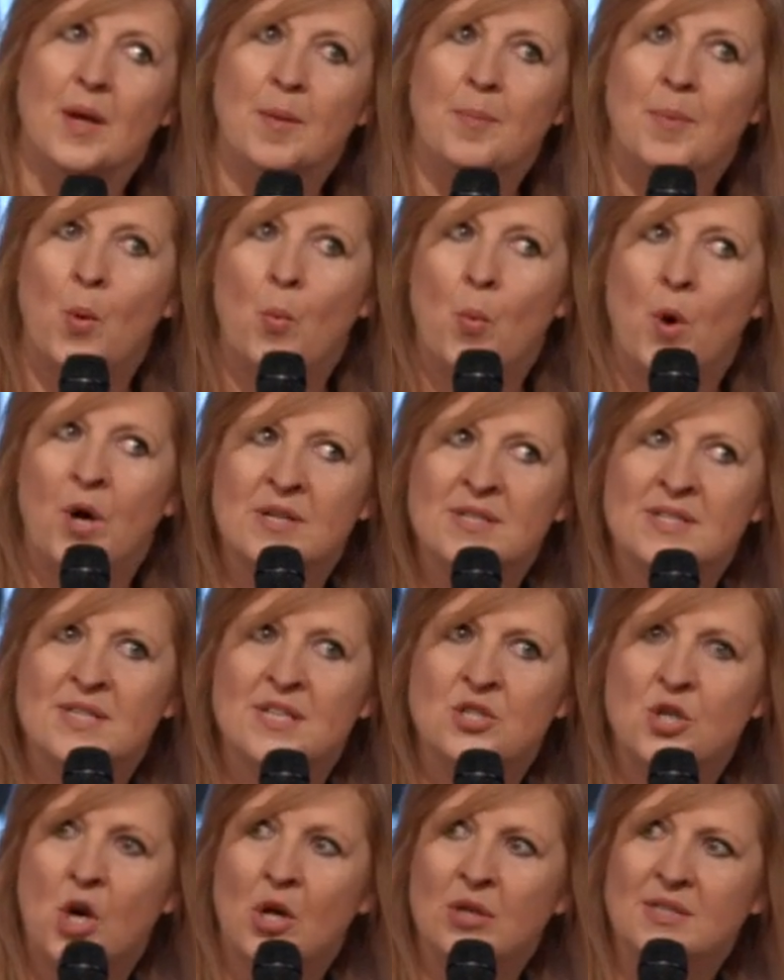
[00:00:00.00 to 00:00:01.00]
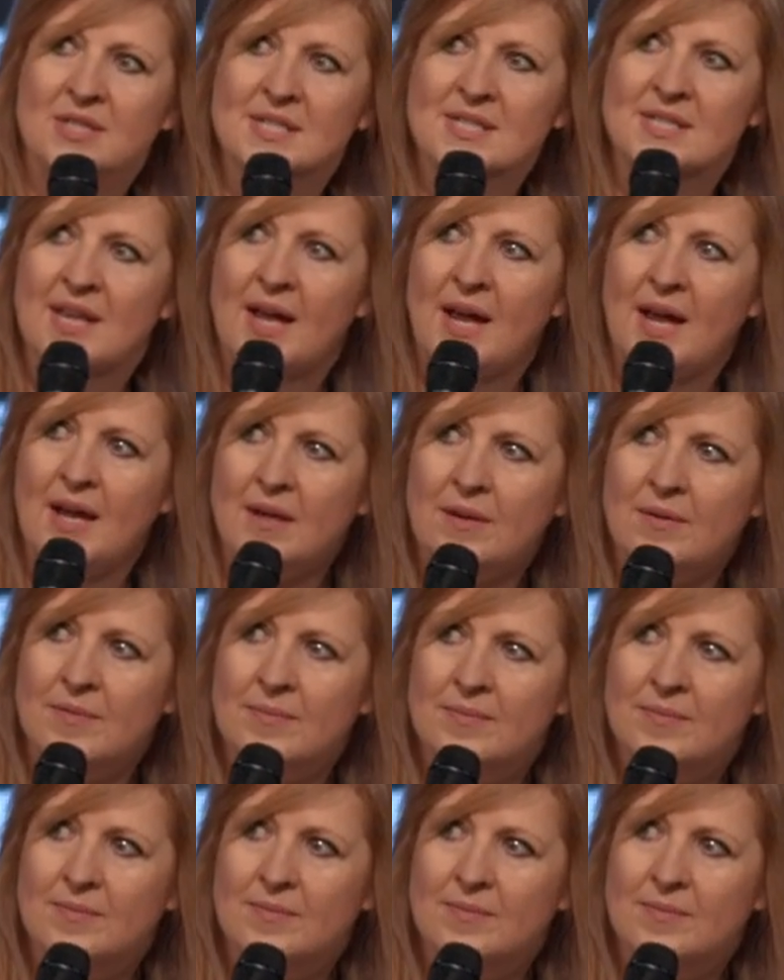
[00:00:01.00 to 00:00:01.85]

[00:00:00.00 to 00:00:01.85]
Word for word: But what does the doctor say?